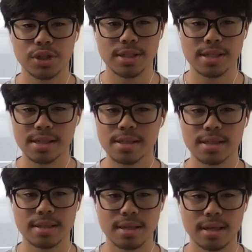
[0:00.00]

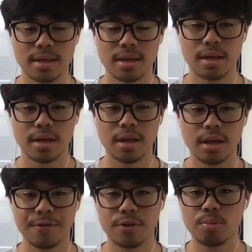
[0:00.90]
consistency.
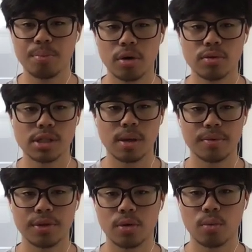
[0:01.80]
If you post
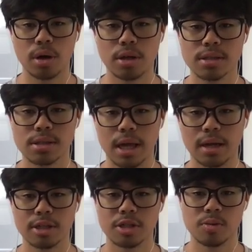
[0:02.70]
something once
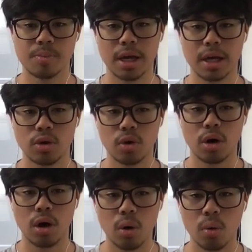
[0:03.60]
and expect your
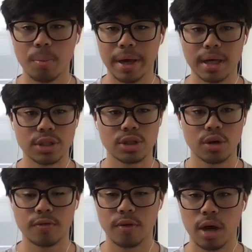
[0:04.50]
whole page to
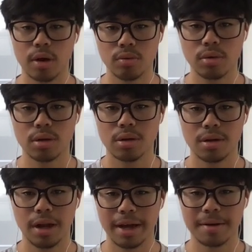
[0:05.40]
go viral,
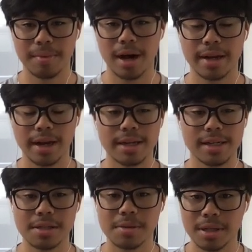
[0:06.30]
like mine, I
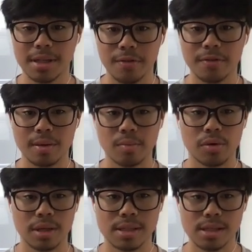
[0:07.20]
need to be definitely more
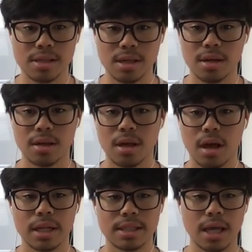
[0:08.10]
consistent.
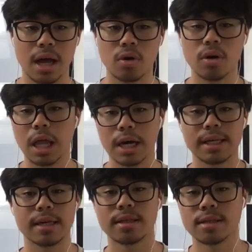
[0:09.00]
I'd say I got
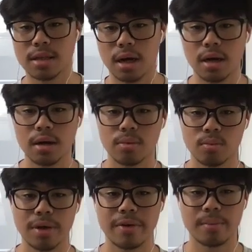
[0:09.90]
lucky at the start
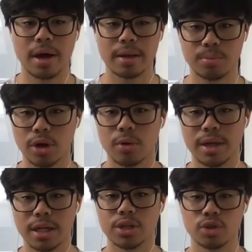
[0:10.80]
with my,
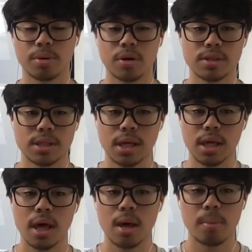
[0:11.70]
initial posting,
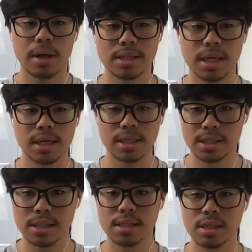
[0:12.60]
but I'd say
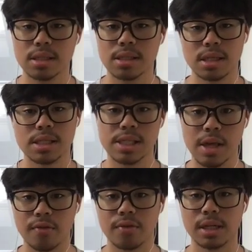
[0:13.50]
consistency is
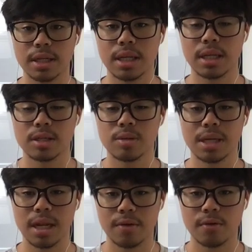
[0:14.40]
definitely needed to
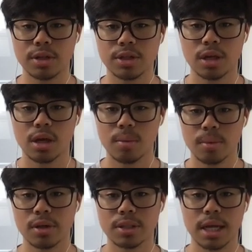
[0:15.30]
be leveraged,
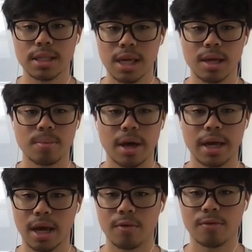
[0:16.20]
because like take my
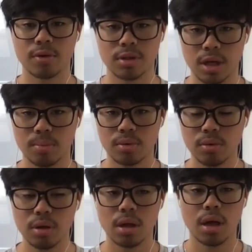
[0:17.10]
account, for
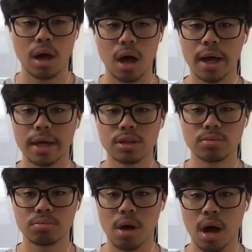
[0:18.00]
example.
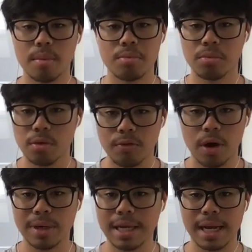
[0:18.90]
I'm
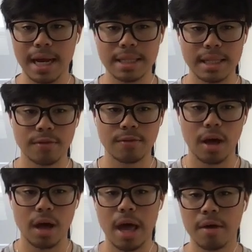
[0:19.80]
very inactive.
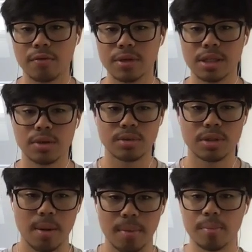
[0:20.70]
Every single
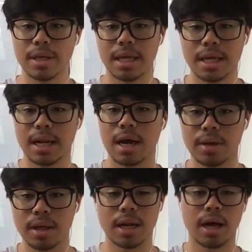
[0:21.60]
time I'll be in and out,
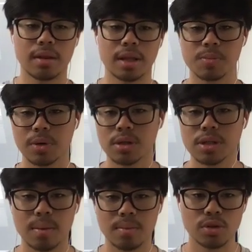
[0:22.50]
in and out. And that's because
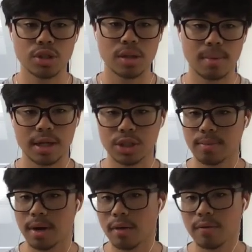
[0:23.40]
I'm usually managing
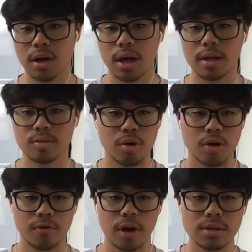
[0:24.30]
my other clients'
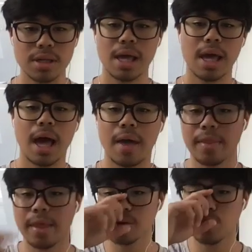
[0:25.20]
profiles.
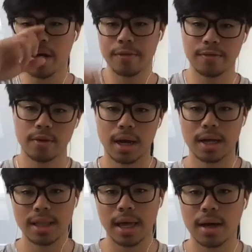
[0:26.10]
And that's why I feel
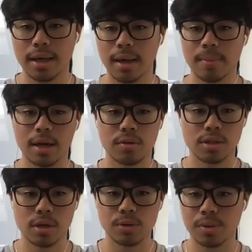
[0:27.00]
like they are getting better
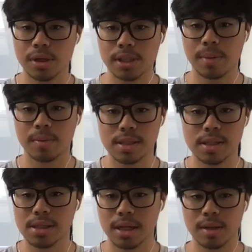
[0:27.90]
results, because I'm
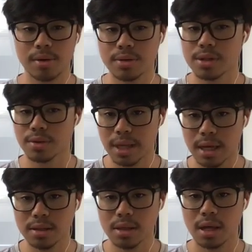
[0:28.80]
consistently posting on
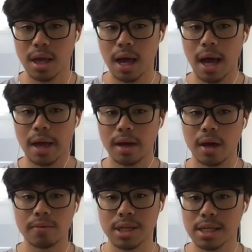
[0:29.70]
theirs. And
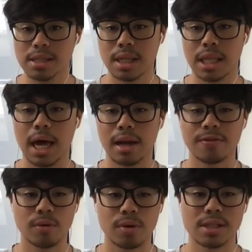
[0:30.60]
I've tested that, and I
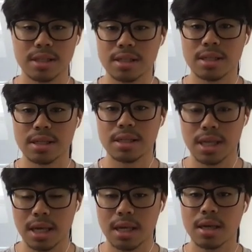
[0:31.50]
feel consistency is
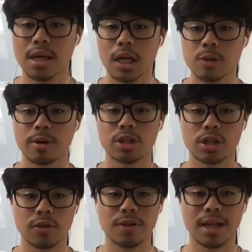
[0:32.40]
key,
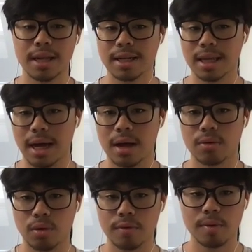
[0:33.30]
especially for the LinkedIn
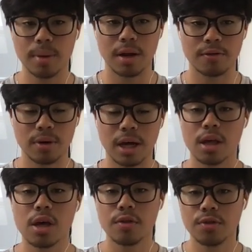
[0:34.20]
algorithm. And I feel like
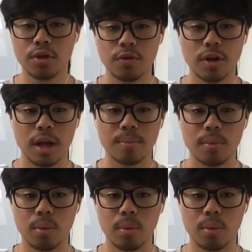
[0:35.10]
for you, Philip,